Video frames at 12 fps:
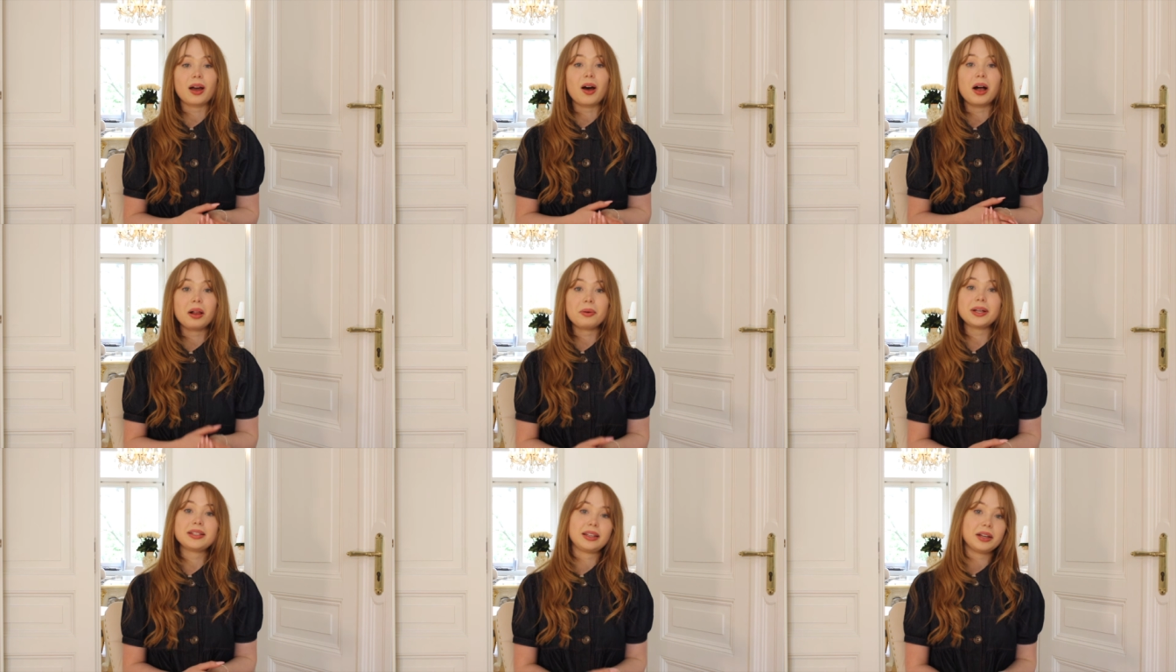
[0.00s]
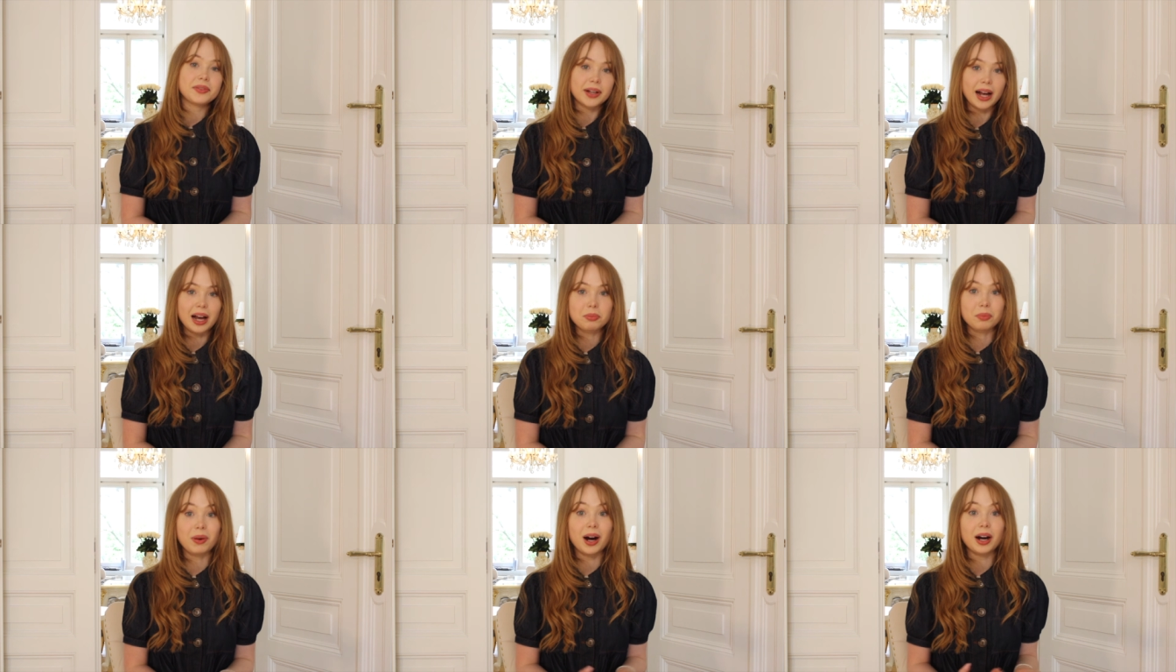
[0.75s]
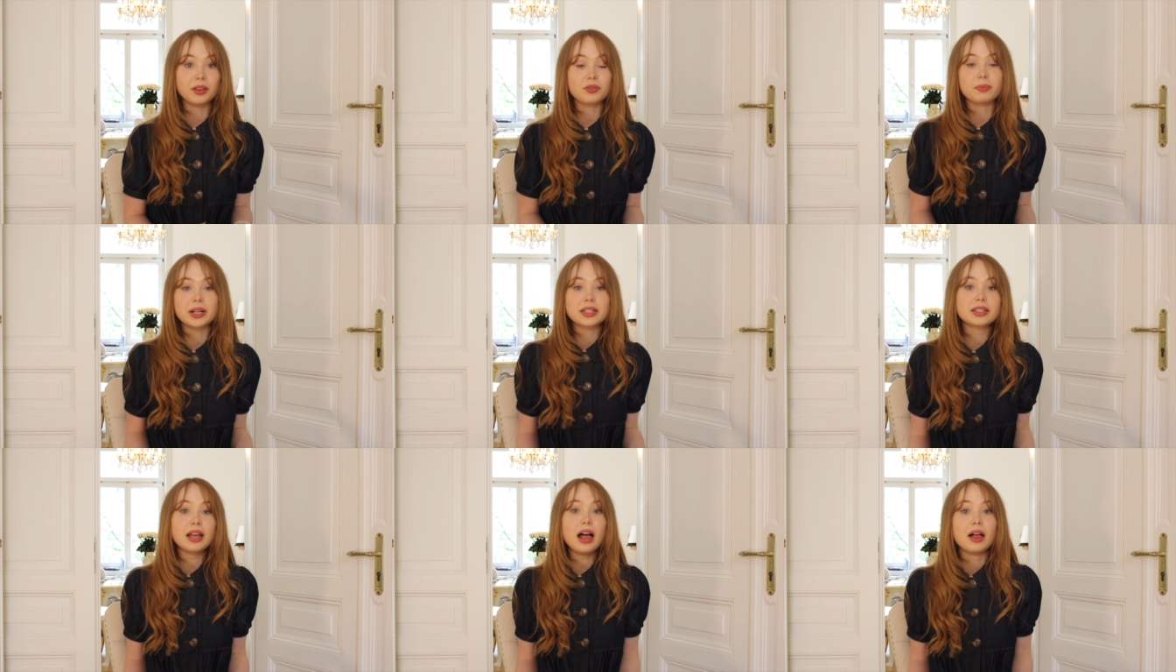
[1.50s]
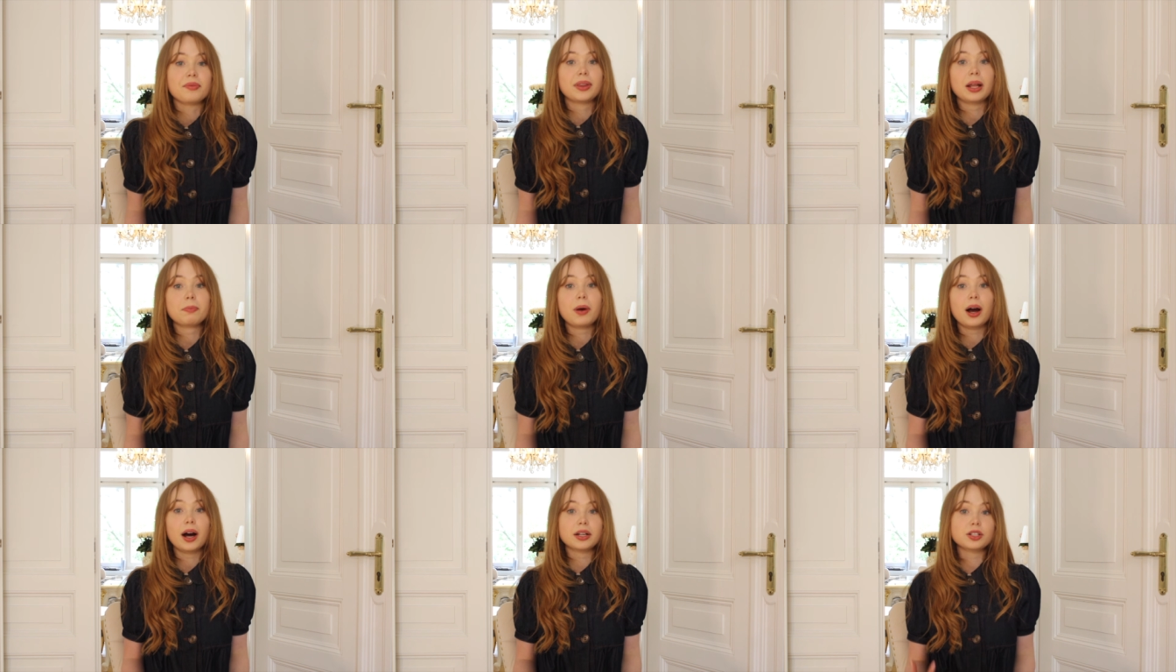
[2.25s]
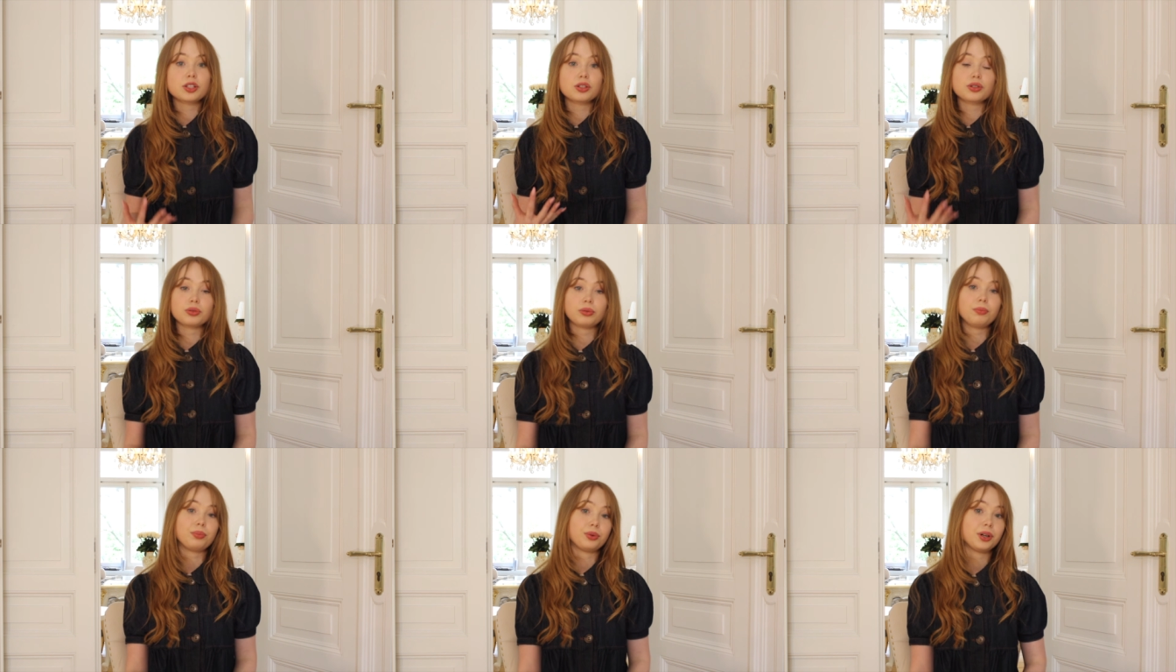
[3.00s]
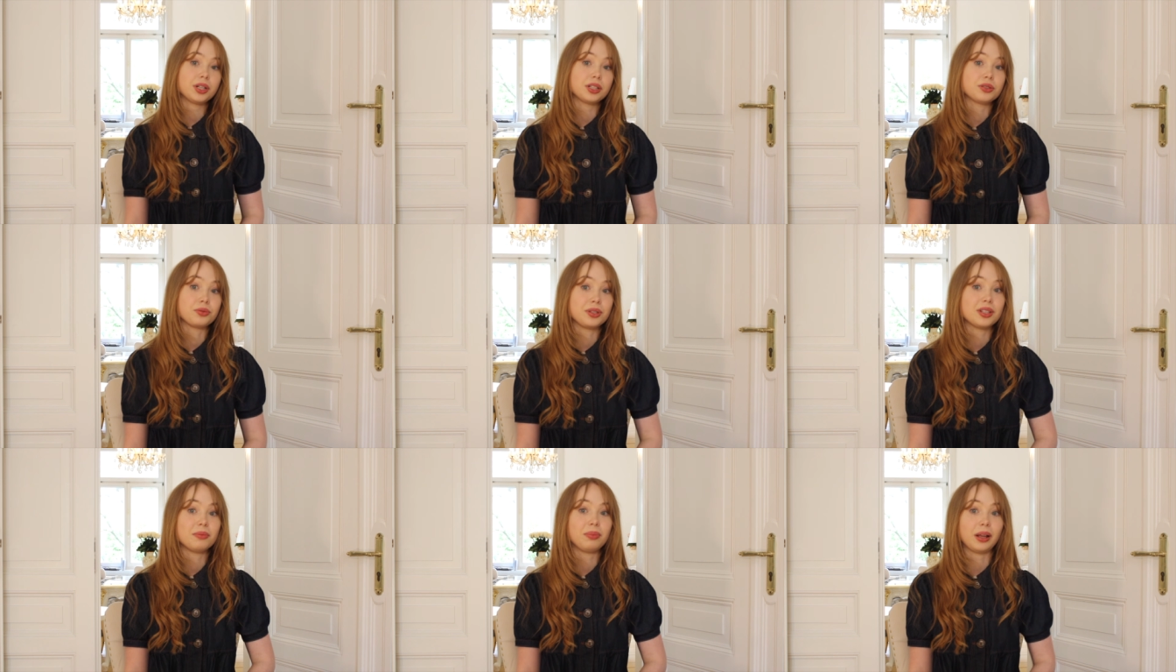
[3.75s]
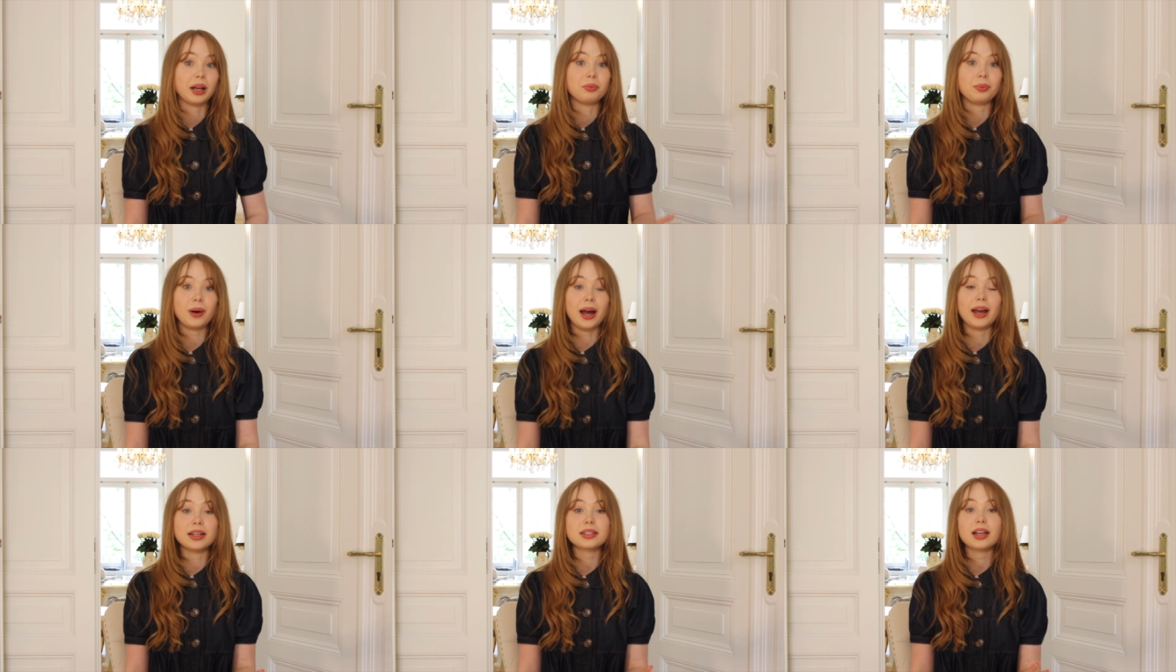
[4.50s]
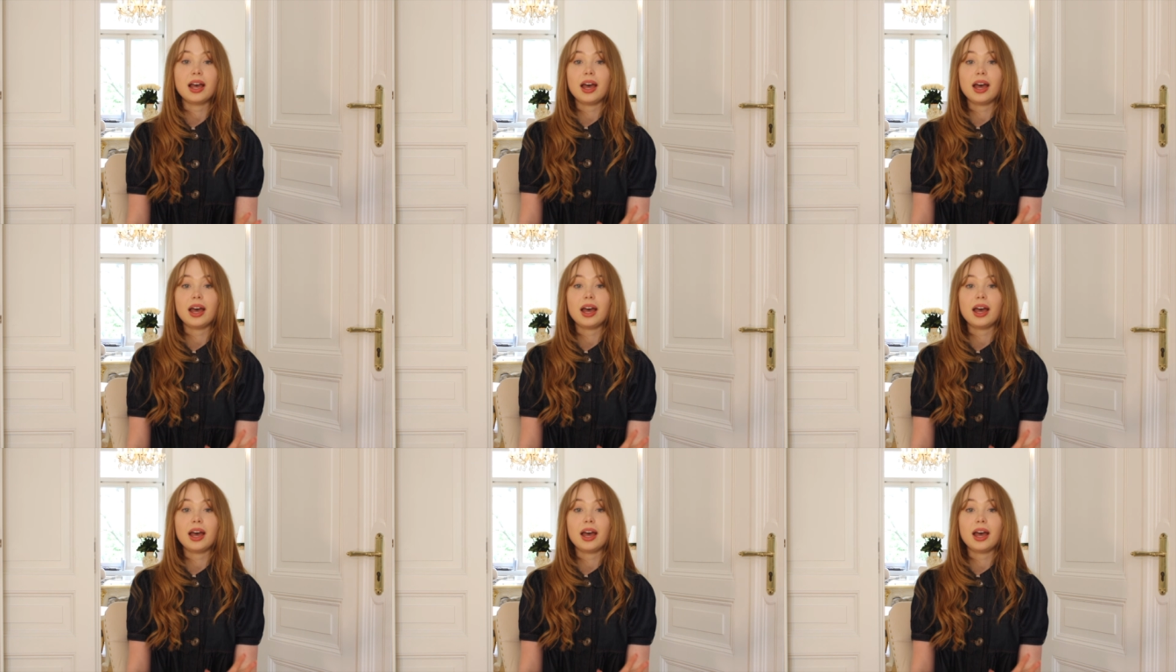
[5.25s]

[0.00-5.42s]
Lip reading: always giving up a part of myself, and that part is too important to simply erase.